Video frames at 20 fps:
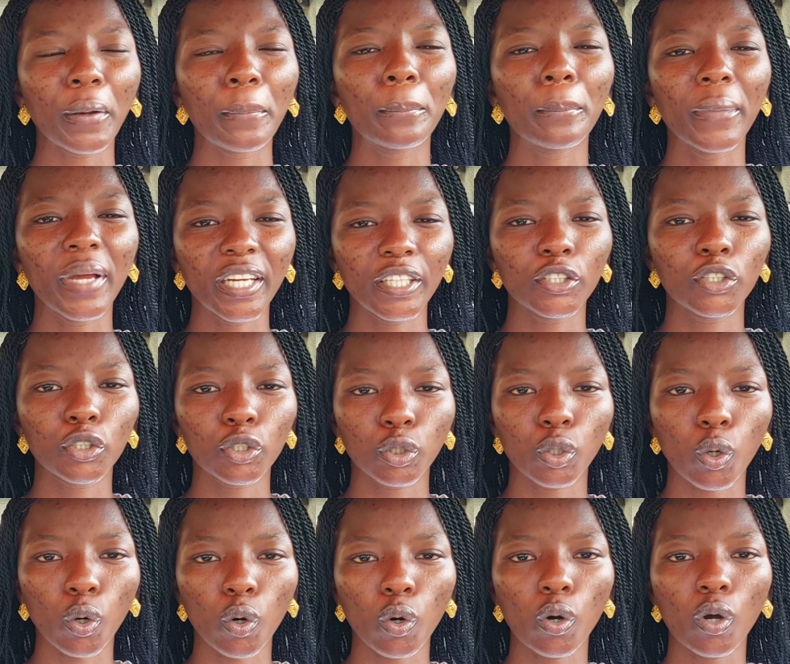make
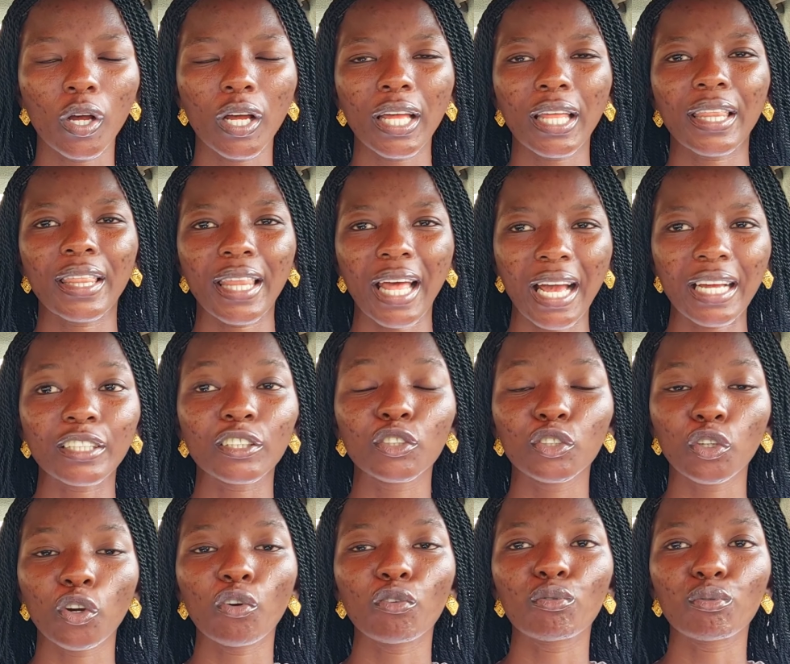sure that
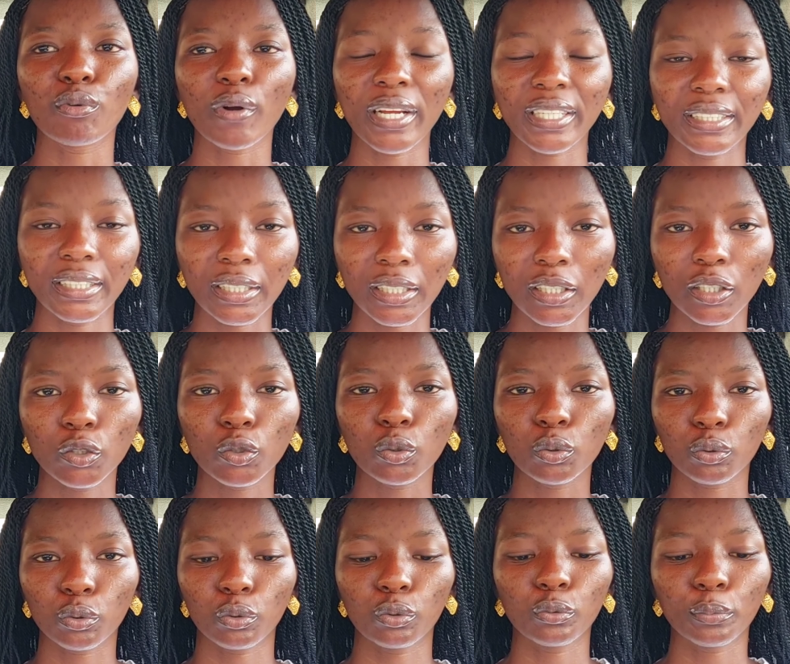you're ready to
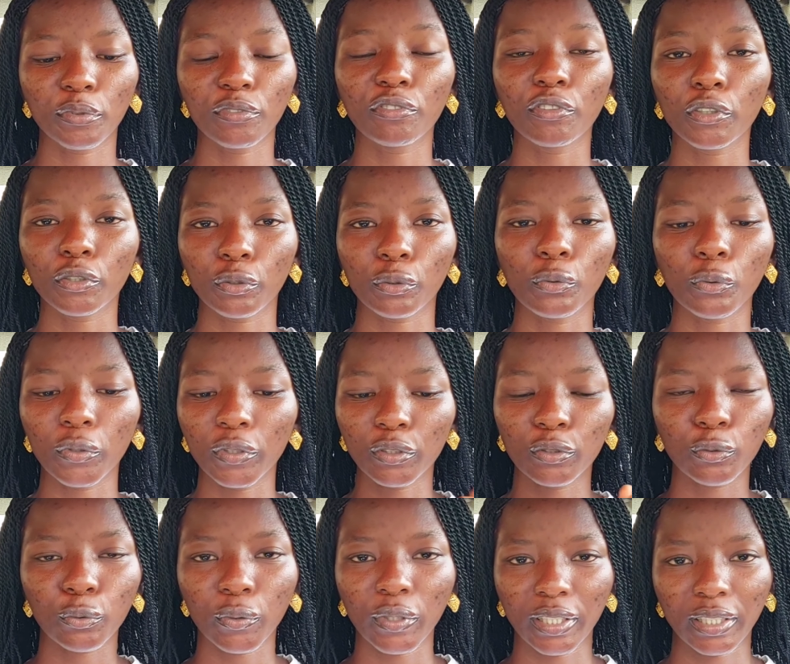do before you go
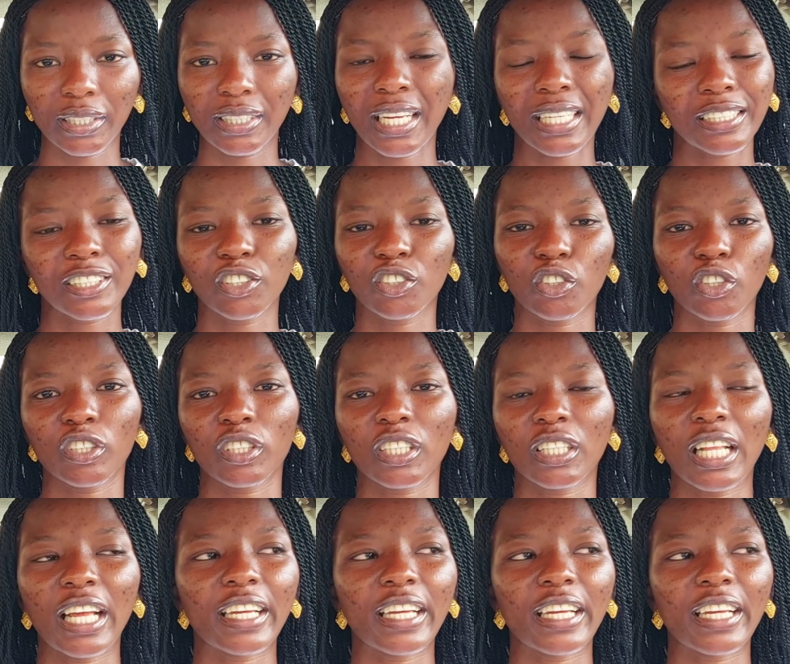into it. That is just it.